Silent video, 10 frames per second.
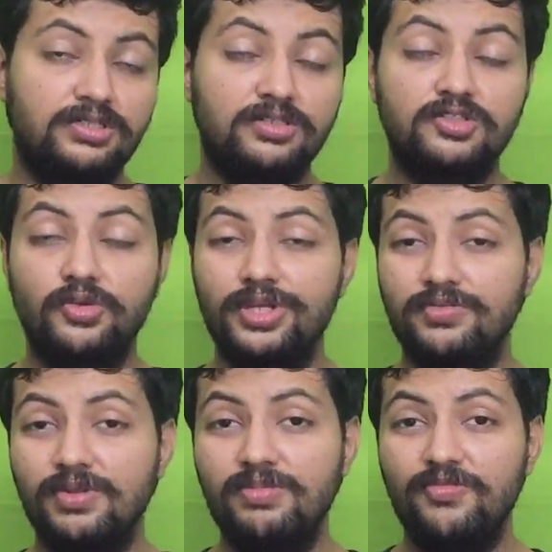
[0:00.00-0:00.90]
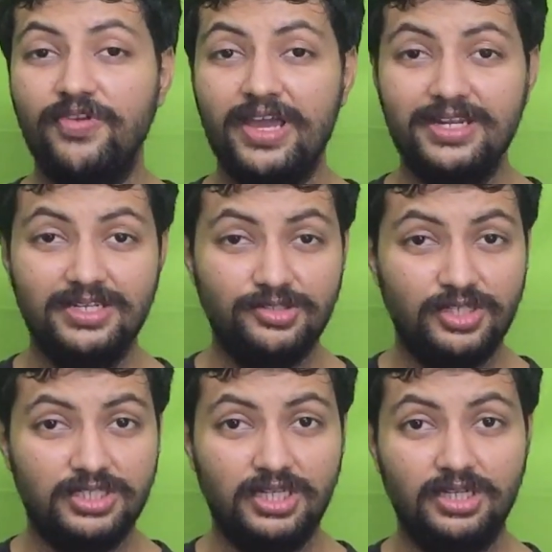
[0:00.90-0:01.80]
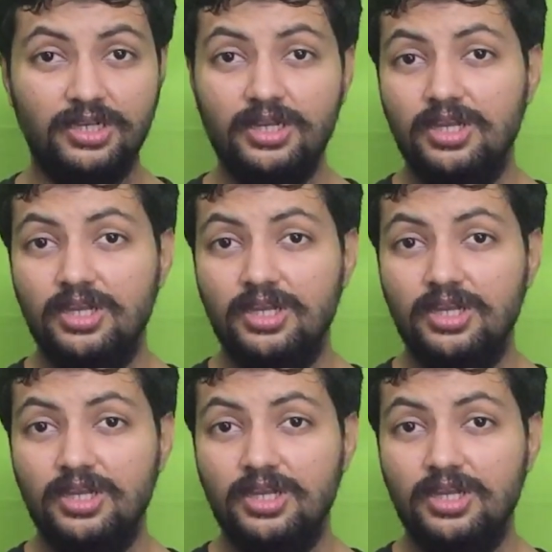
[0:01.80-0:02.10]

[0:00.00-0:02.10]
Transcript: So it will be very interesting